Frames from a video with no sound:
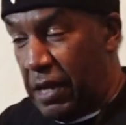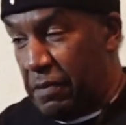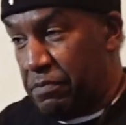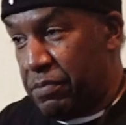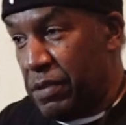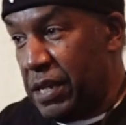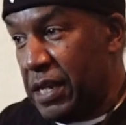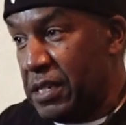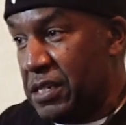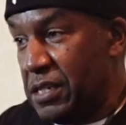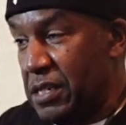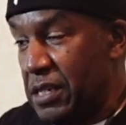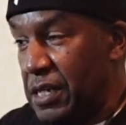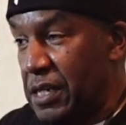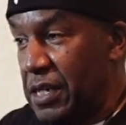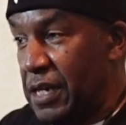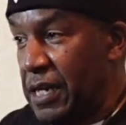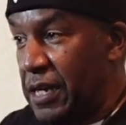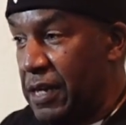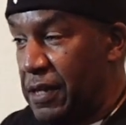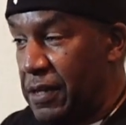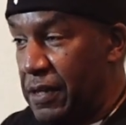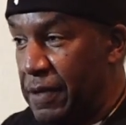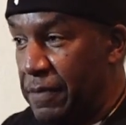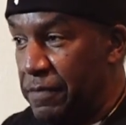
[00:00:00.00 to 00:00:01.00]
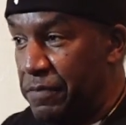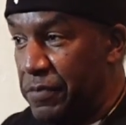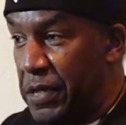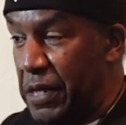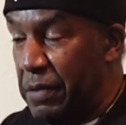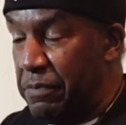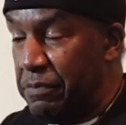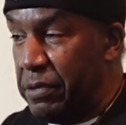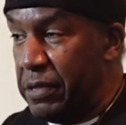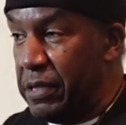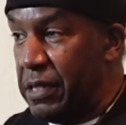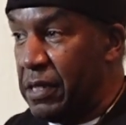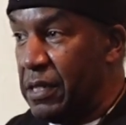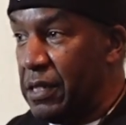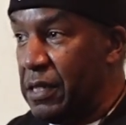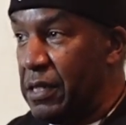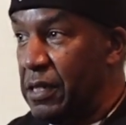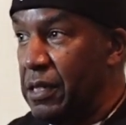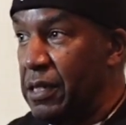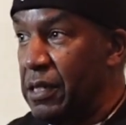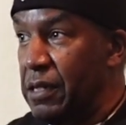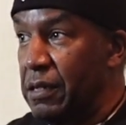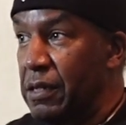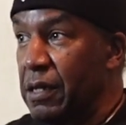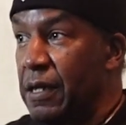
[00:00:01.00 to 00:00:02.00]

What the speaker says: mixing it in. They're blending it in.